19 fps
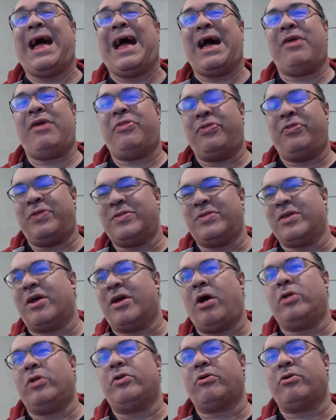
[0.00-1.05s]
that the
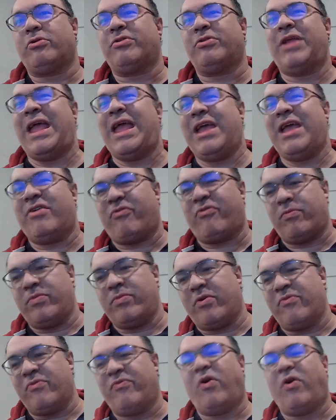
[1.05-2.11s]
cultures take from their
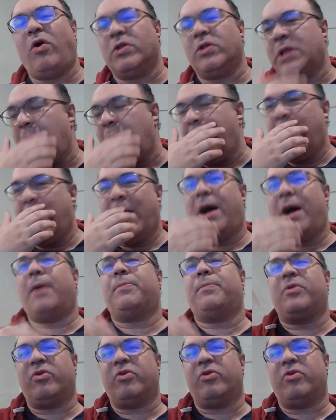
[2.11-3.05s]
vault up to the